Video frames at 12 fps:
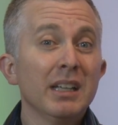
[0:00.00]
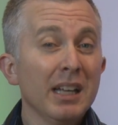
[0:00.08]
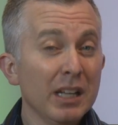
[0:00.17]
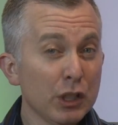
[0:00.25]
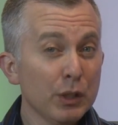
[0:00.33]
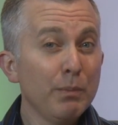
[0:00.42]

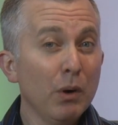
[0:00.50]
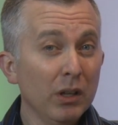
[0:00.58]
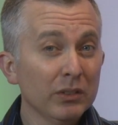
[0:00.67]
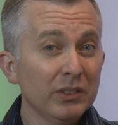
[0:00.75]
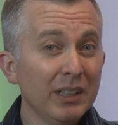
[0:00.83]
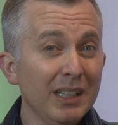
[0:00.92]
and small
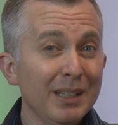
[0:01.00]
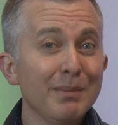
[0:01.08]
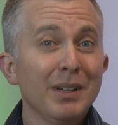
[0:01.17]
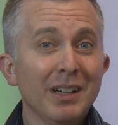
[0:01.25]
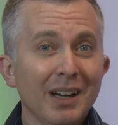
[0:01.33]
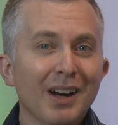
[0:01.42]
steam,
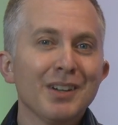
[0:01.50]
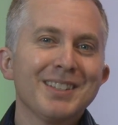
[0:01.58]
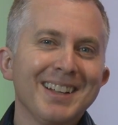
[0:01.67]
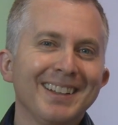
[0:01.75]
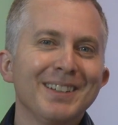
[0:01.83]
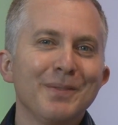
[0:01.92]
are
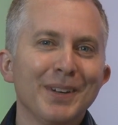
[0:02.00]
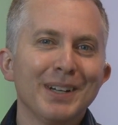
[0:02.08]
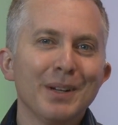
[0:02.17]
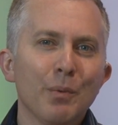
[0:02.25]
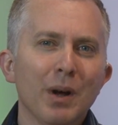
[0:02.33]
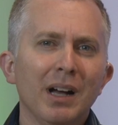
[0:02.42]
selling very
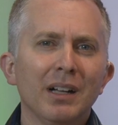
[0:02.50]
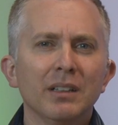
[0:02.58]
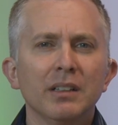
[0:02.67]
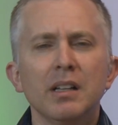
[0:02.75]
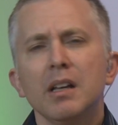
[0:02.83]
well.